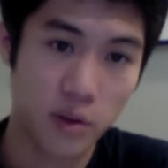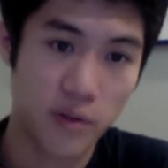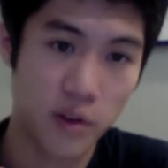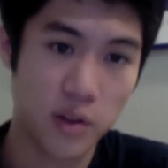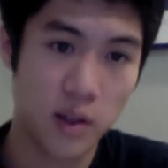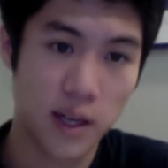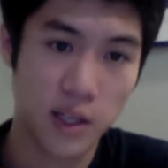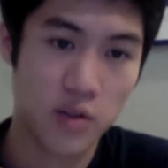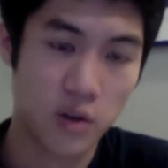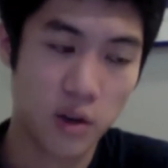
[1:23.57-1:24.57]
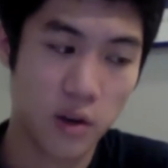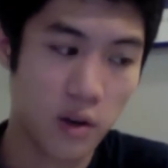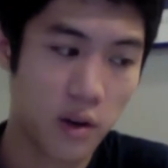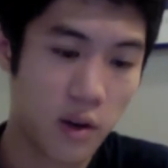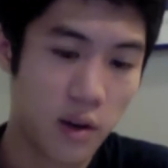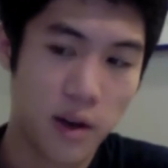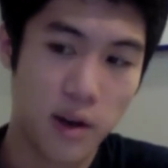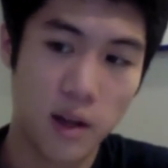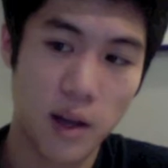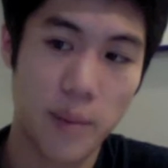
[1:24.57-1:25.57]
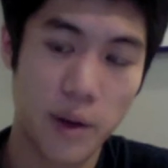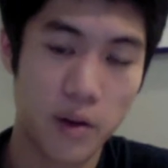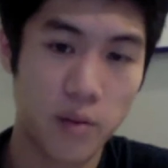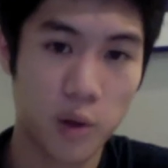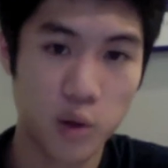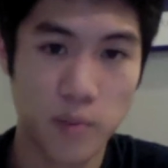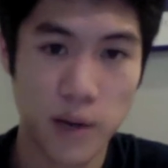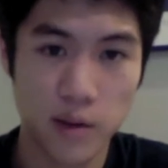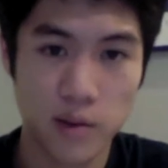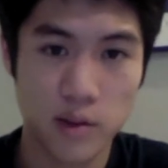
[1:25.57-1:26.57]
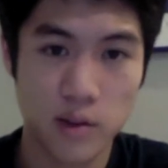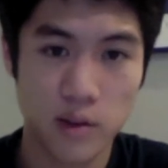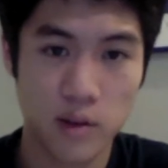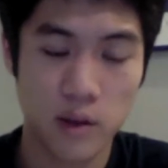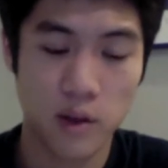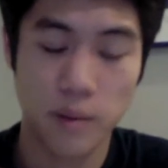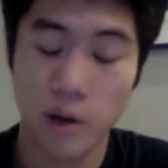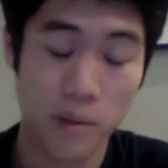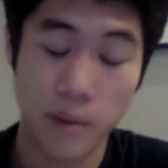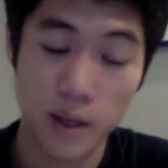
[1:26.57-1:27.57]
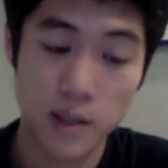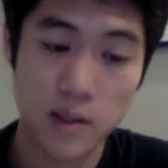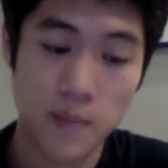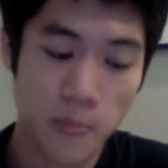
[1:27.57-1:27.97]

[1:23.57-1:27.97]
Feels a lot stronger and a lot better than most mouse or mice.